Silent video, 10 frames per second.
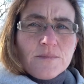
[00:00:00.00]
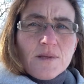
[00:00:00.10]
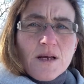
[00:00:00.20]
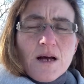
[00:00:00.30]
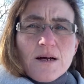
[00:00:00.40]

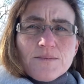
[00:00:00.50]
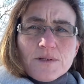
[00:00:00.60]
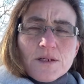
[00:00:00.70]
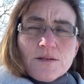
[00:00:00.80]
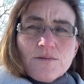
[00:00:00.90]

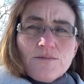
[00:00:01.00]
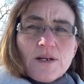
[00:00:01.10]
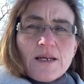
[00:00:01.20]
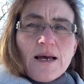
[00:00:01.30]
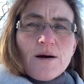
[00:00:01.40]
to
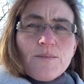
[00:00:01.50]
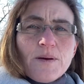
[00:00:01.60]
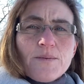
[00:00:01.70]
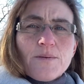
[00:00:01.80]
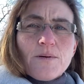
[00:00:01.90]
really help
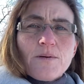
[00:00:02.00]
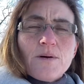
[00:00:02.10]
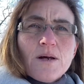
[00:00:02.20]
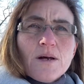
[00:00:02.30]
people